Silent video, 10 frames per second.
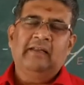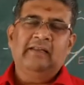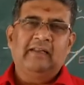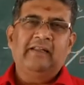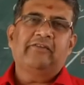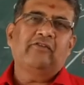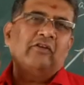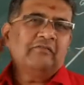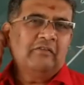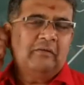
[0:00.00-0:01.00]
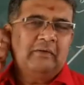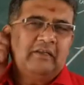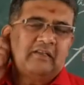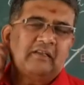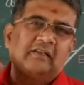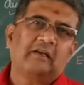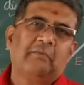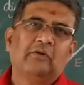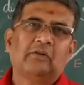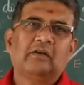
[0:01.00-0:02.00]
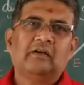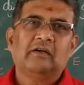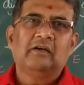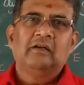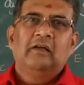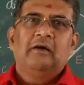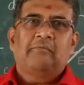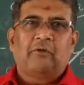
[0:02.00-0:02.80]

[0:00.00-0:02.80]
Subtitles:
and later on we will be discussing about the